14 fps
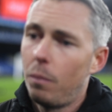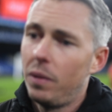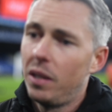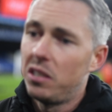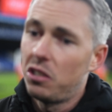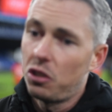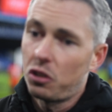
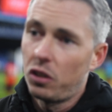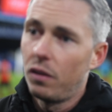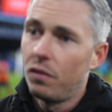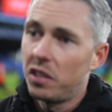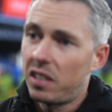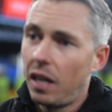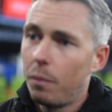This is just
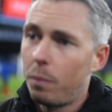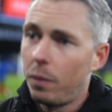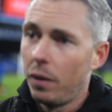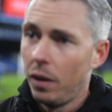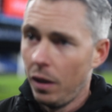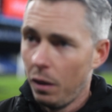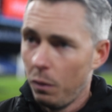another step
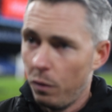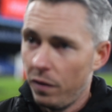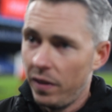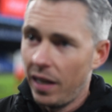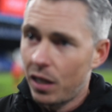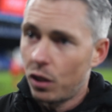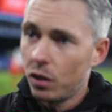within
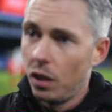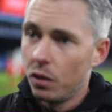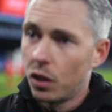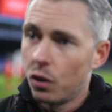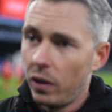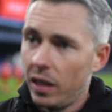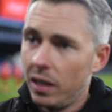their young
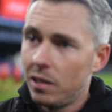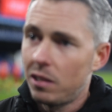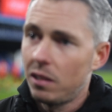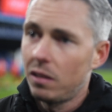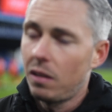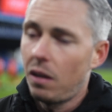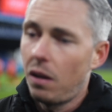careers.
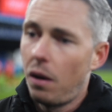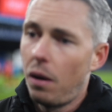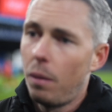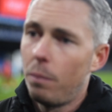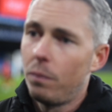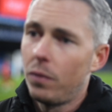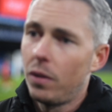
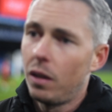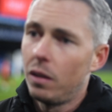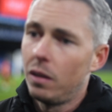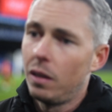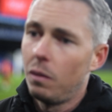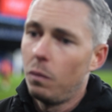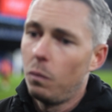
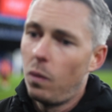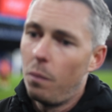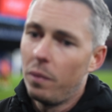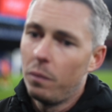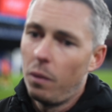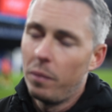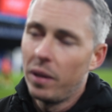And
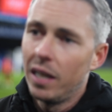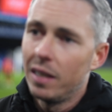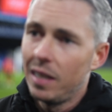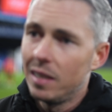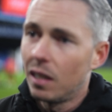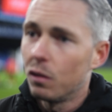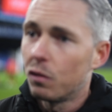when we get the
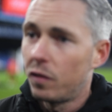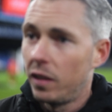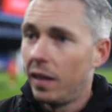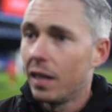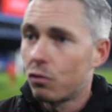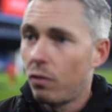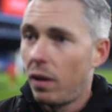details for the
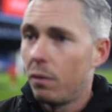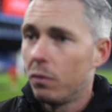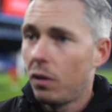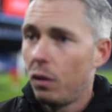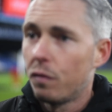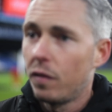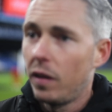next round,
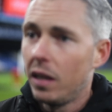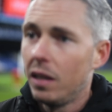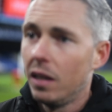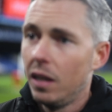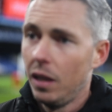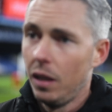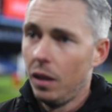hopefully
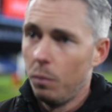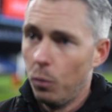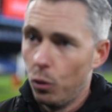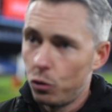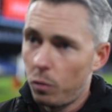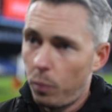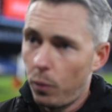
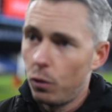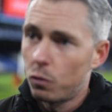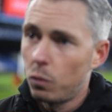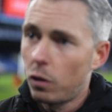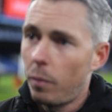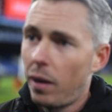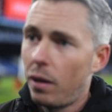more supporters
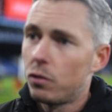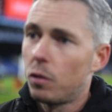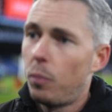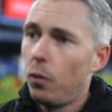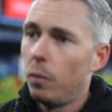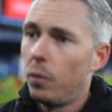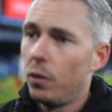will come out and
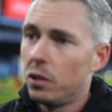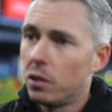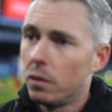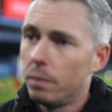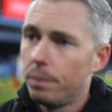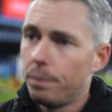support the boys.